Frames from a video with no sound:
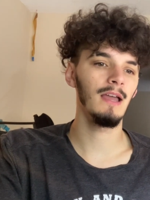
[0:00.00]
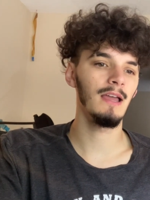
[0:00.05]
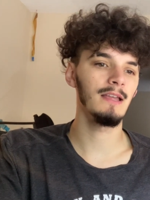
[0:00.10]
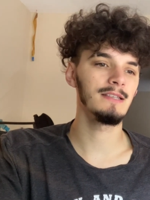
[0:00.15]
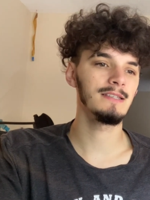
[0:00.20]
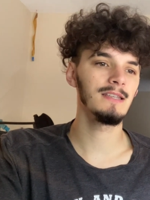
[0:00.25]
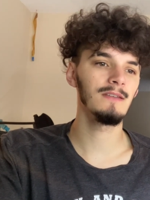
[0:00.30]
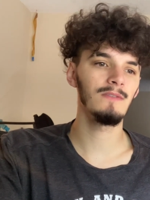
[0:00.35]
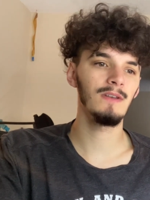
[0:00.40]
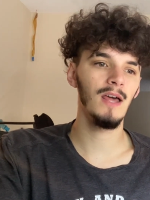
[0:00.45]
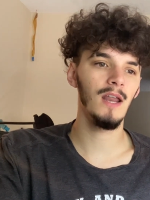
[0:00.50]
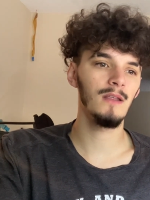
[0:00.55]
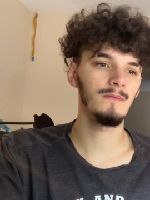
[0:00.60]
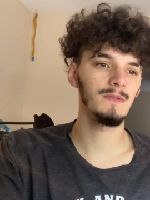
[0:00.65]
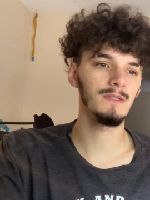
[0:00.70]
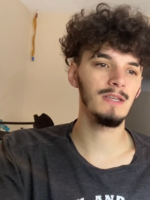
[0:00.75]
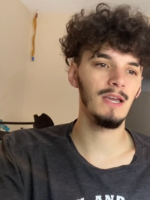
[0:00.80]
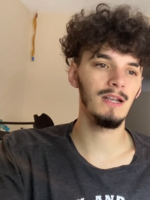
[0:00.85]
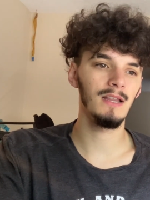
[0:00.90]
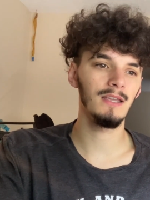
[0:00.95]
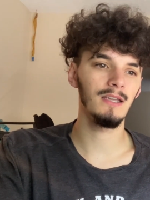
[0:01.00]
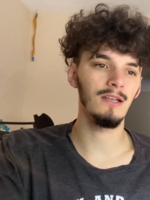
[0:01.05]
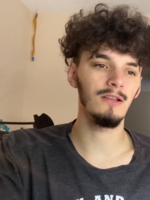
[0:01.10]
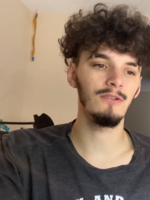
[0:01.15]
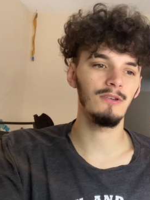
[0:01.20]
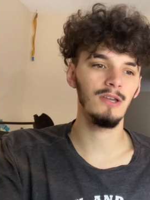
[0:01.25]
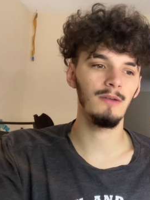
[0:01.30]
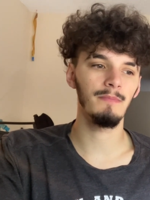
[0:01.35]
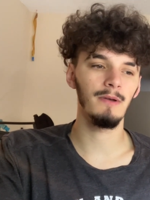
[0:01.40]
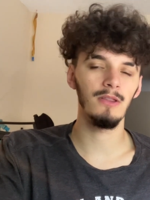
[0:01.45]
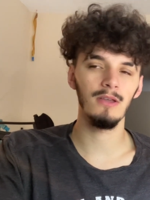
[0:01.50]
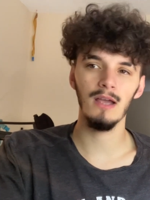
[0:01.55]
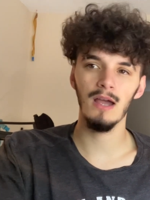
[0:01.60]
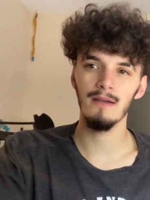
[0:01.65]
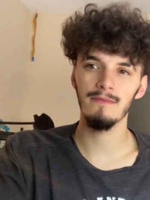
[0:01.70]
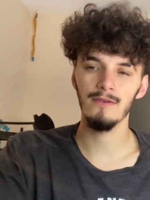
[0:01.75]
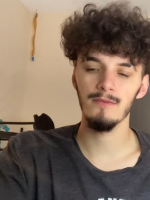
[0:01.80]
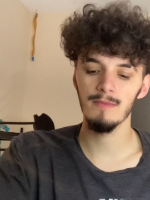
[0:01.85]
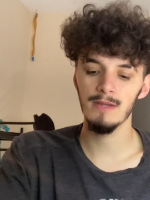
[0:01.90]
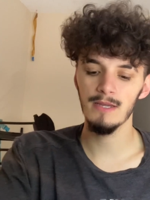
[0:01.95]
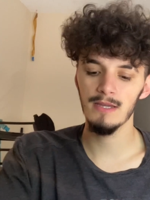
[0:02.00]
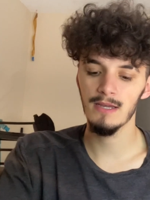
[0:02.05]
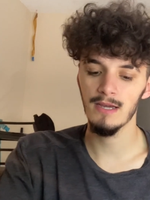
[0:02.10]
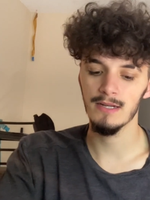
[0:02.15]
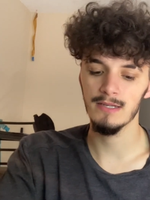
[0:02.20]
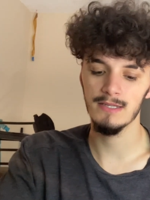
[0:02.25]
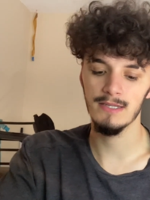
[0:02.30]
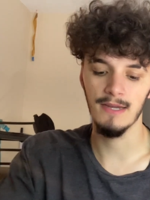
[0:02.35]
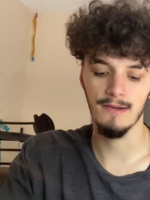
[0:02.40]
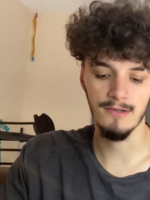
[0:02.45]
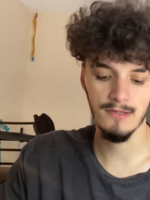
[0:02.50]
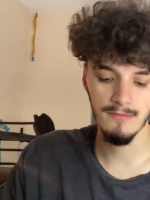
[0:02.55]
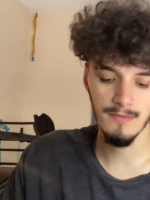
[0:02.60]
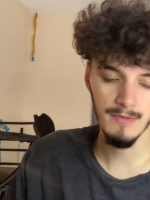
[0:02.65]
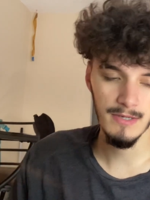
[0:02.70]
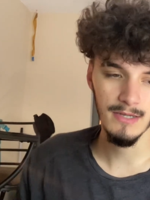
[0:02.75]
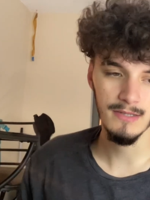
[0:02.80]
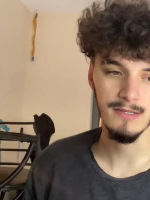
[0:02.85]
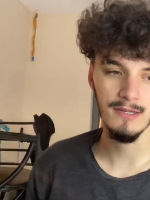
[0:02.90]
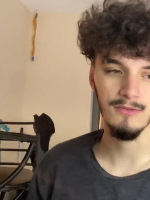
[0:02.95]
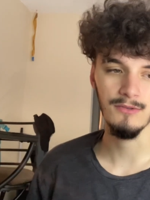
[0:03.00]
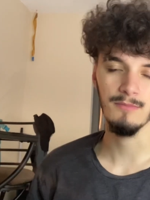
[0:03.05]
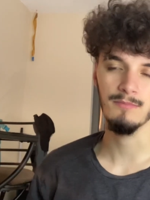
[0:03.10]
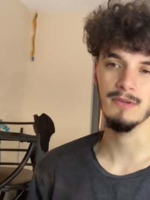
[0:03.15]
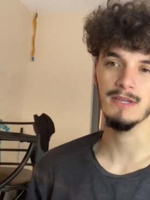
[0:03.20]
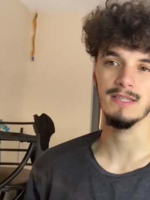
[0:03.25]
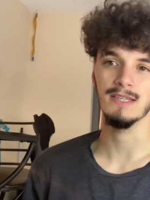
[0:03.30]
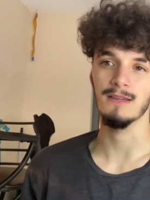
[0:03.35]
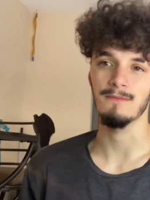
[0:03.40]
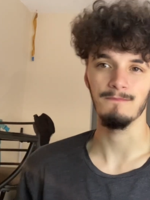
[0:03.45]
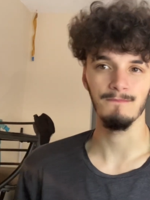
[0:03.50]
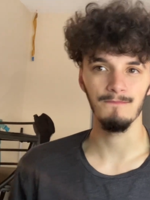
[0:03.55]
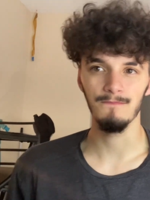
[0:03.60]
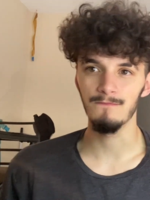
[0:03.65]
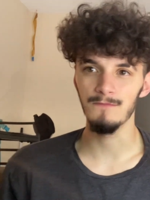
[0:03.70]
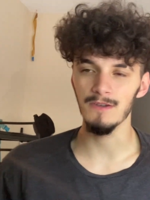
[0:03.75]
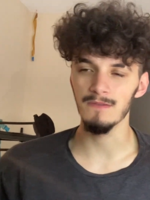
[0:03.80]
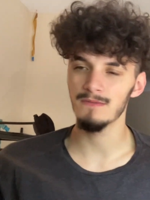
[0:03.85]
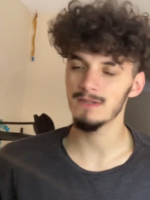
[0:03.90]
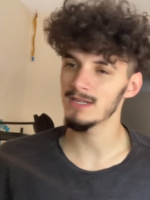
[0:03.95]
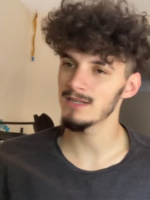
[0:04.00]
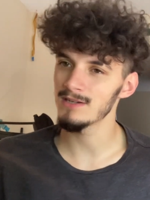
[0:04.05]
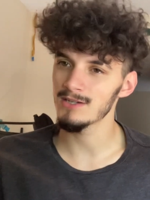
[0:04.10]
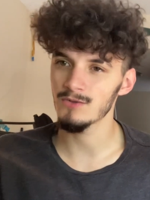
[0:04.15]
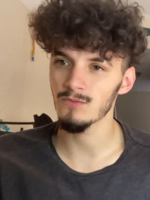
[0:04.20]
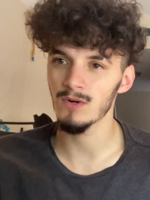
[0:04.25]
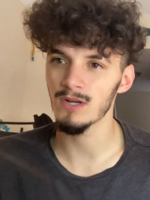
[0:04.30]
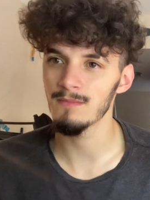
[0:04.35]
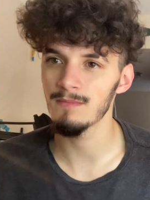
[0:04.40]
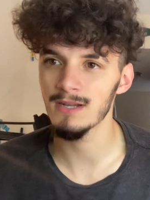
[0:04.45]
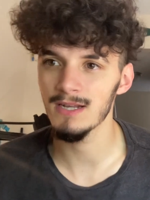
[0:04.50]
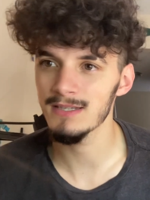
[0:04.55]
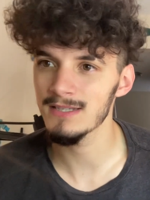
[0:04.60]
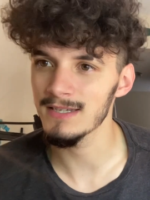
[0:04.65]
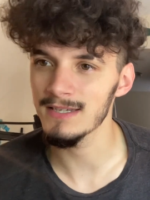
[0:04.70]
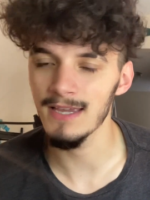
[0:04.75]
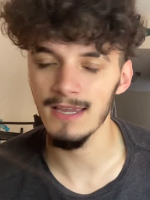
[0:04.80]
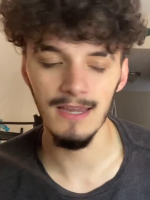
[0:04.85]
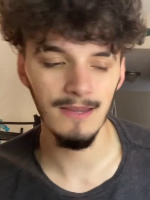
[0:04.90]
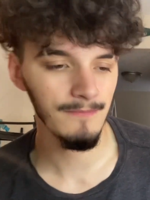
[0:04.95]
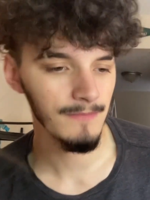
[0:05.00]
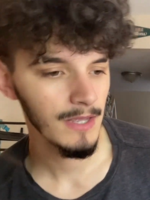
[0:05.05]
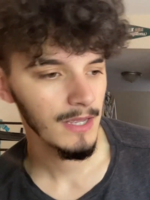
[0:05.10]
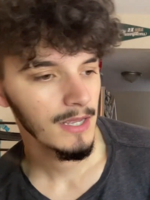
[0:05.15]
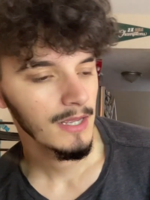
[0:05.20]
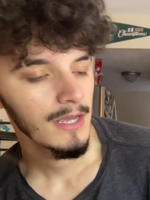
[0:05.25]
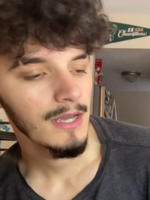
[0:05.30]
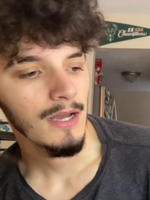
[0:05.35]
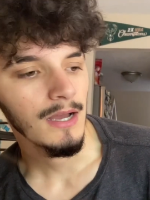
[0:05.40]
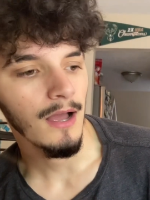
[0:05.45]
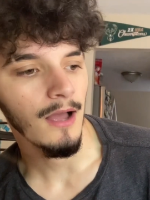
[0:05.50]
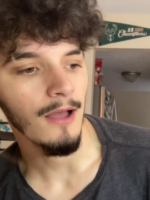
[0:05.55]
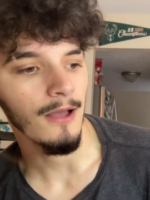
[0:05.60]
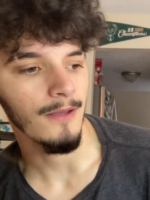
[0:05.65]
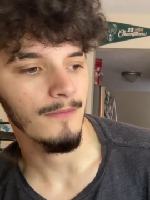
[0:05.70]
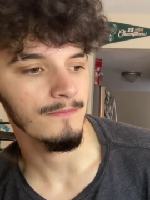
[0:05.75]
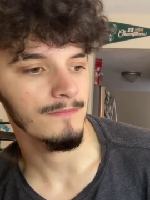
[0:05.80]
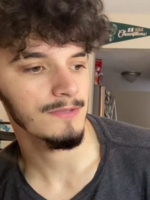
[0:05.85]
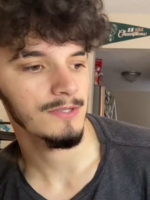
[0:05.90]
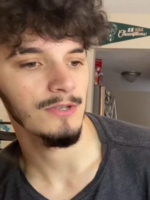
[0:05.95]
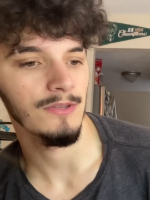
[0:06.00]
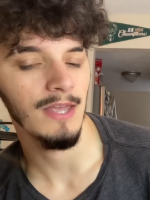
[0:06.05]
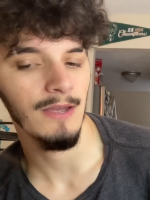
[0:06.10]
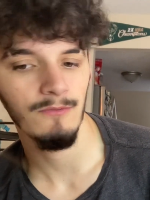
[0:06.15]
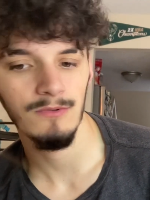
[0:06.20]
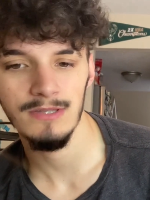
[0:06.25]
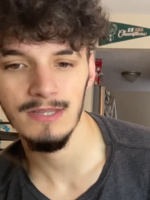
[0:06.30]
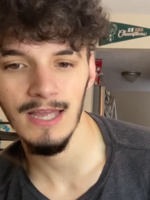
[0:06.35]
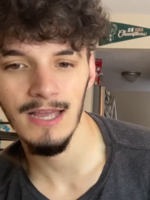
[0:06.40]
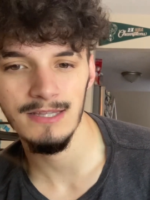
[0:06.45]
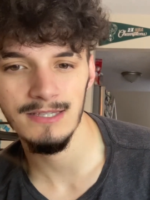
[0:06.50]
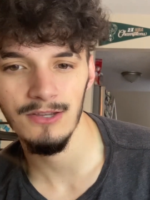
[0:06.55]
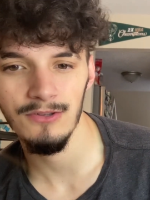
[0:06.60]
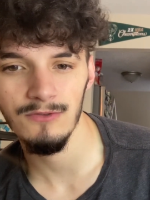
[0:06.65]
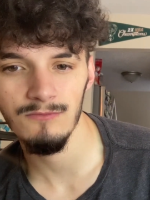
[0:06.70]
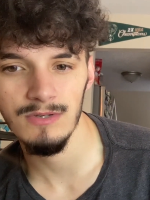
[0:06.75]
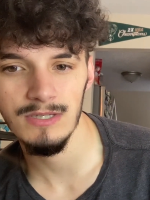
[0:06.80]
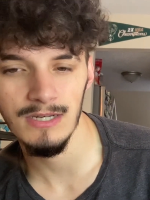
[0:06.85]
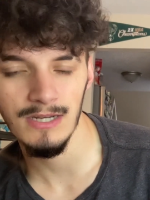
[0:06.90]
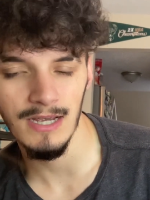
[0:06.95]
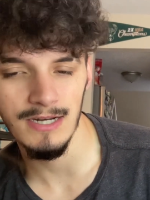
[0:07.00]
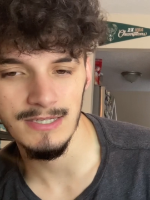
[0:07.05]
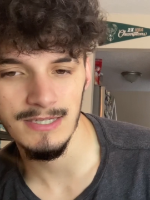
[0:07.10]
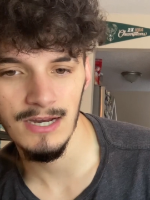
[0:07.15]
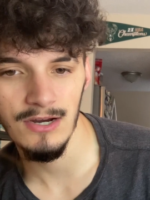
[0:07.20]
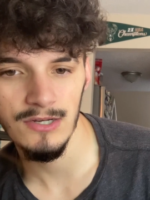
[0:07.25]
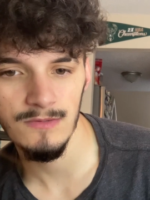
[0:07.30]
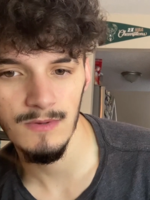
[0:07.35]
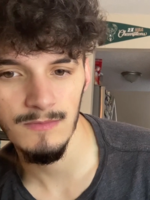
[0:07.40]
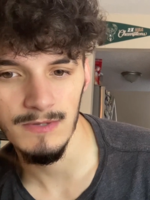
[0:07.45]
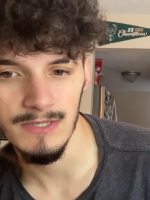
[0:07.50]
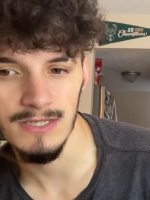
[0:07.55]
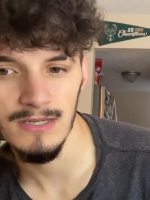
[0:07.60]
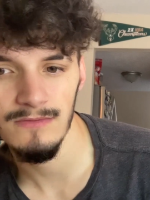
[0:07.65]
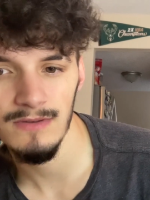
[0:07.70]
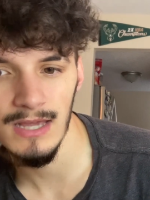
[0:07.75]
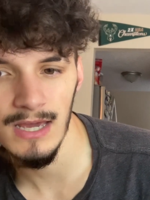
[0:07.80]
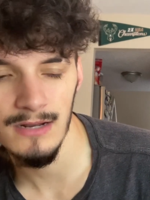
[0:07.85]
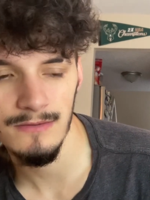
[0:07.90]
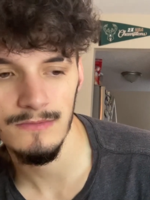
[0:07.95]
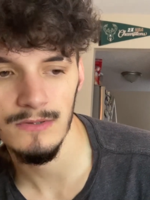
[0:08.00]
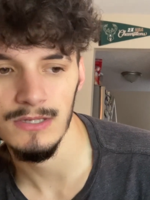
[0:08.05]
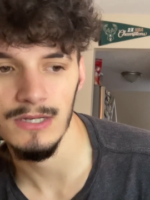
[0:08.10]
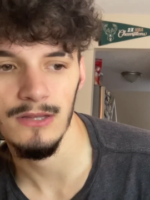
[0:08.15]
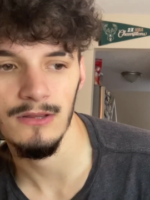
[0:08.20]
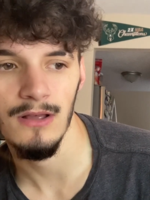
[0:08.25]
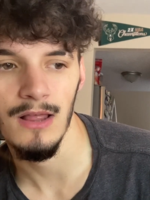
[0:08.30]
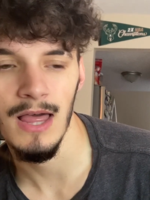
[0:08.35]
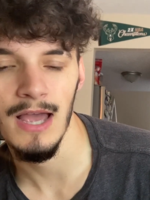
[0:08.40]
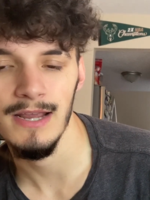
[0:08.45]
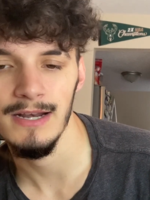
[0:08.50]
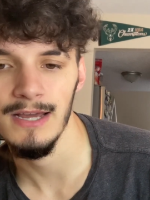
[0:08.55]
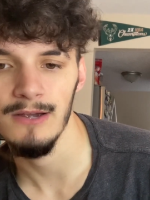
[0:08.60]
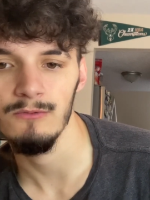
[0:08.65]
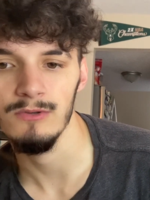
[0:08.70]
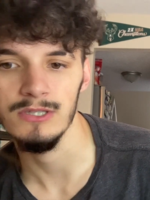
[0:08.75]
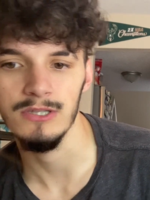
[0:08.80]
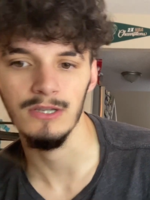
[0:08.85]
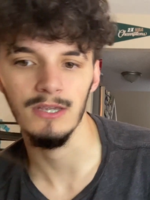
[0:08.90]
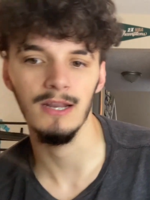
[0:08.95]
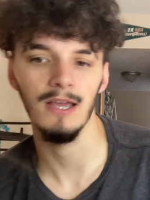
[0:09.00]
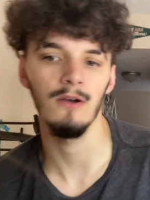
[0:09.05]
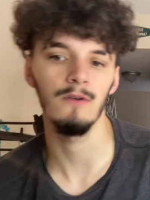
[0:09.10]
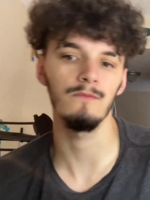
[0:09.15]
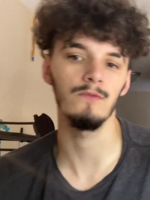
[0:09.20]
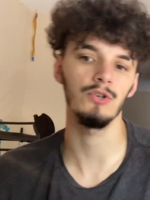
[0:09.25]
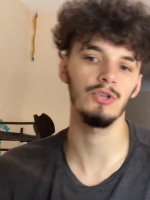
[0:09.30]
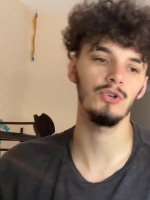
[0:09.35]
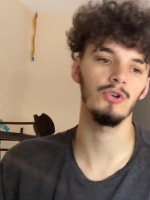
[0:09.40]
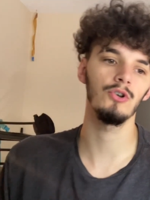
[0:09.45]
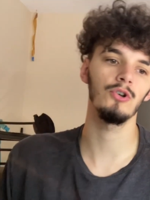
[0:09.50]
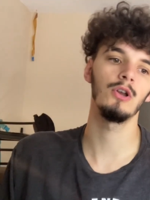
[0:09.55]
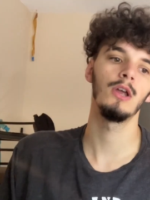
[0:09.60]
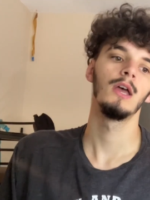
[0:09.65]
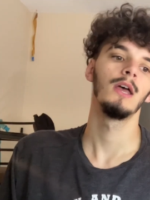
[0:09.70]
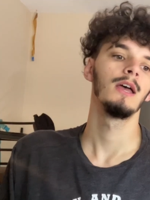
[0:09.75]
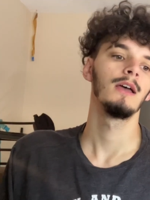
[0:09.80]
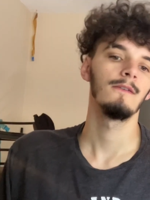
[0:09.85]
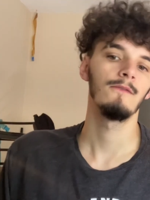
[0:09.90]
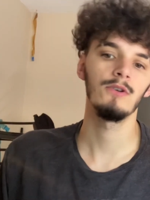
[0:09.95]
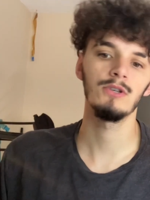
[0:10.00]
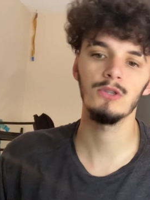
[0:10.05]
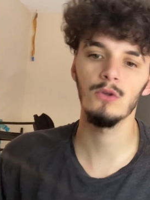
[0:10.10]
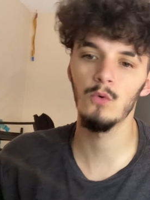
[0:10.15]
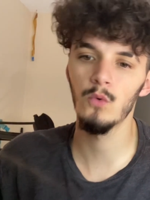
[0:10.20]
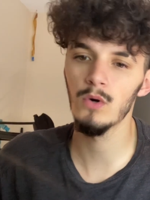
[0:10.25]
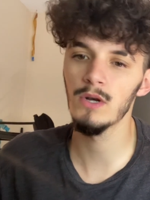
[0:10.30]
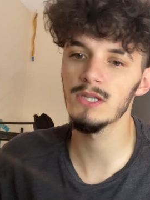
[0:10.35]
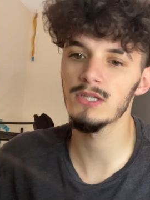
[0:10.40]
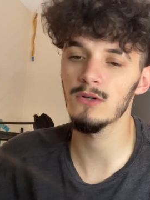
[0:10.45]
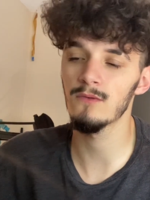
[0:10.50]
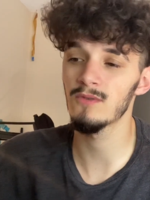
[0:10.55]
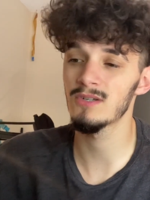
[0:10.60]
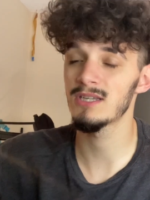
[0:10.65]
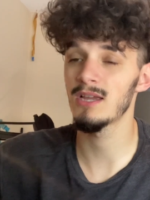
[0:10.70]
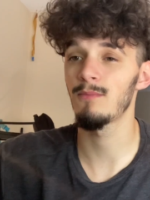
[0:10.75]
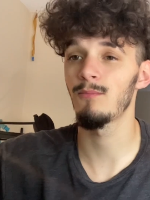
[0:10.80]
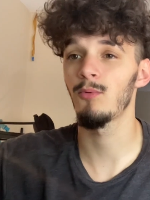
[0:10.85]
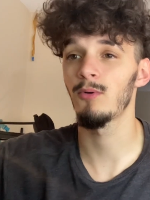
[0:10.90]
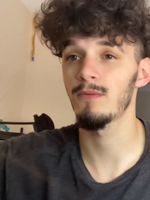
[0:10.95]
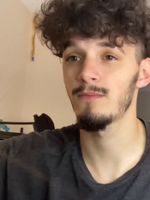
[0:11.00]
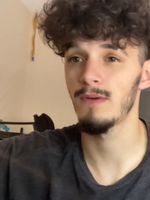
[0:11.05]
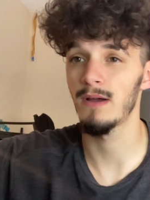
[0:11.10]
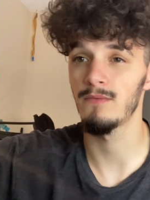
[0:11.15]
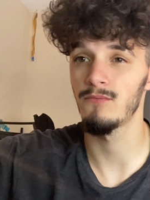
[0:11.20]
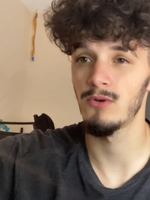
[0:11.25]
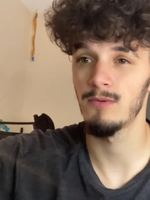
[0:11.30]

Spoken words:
Steven Adams is kind of like a Clint Capella guy for me. He kind of scares me because he only plays like 15 to 20 minutes a game. So that's the only reason it kind of scares me. But Steven Adams was another line I was looking at for sure versus the Hornets over 10.5